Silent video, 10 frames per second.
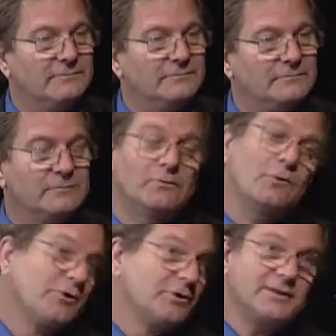right,
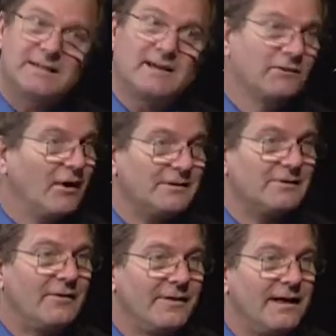or you could take a loss
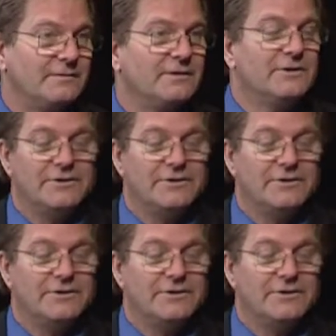out of that. Yeah.